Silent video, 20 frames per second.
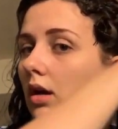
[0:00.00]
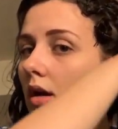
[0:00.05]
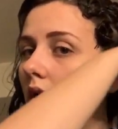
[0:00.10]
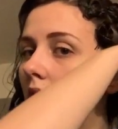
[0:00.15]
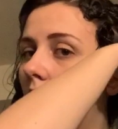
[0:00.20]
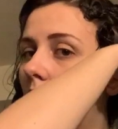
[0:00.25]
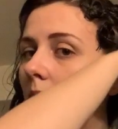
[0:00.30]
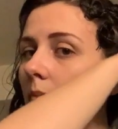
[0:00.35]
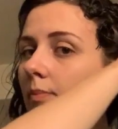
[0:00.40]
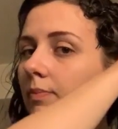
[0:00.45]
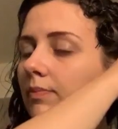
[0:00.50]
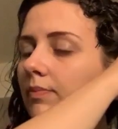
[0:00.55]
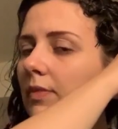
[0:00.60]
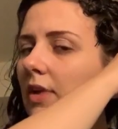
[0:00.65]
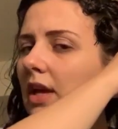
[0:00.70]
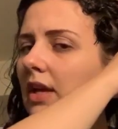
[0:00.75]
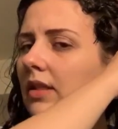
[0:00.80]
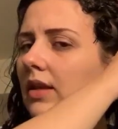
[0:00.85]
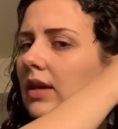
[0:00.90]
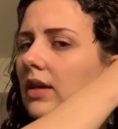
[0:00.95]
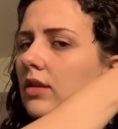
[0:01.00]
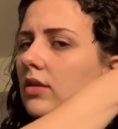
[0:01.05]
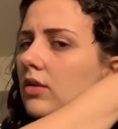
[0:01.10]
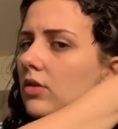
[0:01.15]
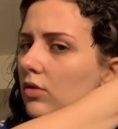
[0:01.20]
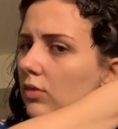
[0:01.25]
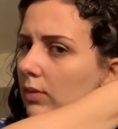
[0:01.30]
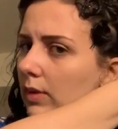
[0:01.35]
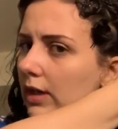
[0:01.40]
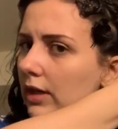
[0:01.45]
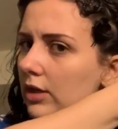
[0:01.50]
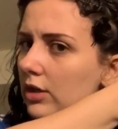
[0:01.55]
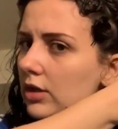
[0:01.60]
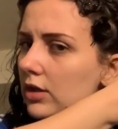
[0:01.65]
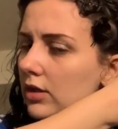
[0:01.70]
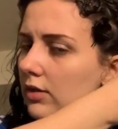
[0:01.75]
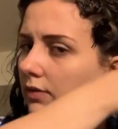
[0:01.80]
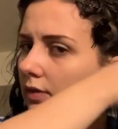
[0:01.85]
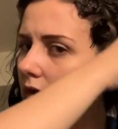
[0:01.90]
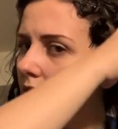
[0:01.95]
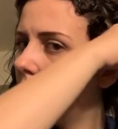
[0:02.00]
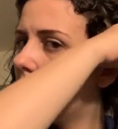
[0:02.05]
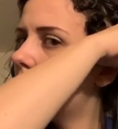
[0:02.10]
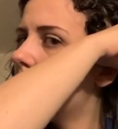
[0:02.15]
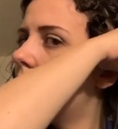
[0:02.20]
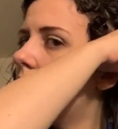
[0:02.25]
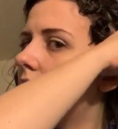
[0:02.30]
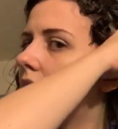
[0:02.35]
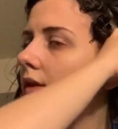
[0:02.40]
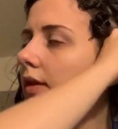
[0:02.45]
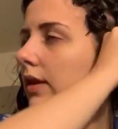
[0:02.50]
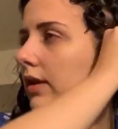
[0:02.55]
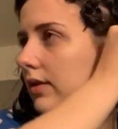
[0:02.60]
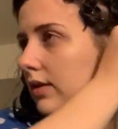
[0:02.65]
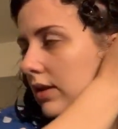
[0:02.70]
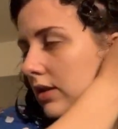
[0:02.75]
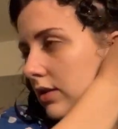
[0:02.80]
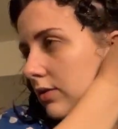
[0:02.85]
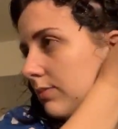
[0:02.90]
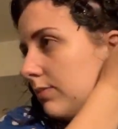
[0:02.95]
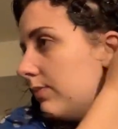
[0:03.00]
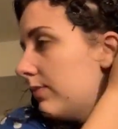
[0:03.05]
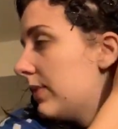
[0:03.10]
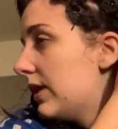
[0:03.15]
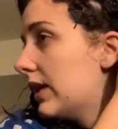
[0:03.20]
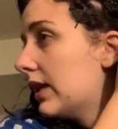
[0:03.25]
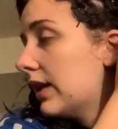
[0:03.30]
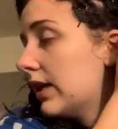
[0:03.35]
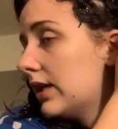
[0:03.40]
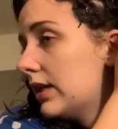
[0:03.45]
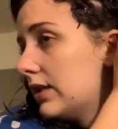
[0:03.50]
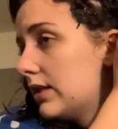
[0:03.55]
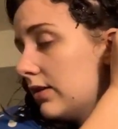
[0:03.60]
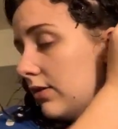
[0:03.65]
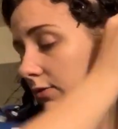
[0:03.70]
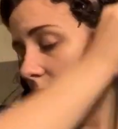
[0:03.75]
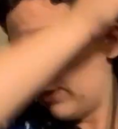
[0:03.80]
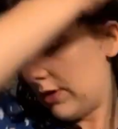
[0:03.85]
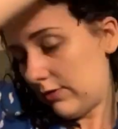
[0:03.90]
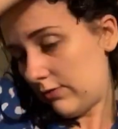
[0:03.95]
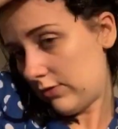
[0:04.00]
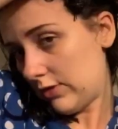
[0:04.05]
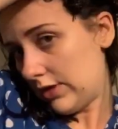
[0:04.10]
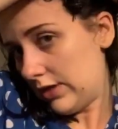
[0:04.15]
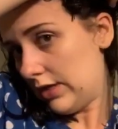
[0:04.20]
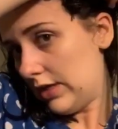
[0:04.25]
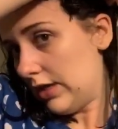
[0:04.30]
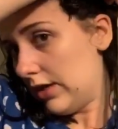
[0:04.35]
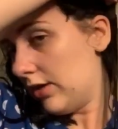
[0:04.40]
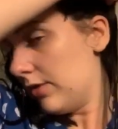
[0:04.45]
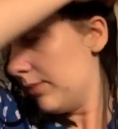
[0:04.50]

I like the direction of the hair going like this because of my front hair.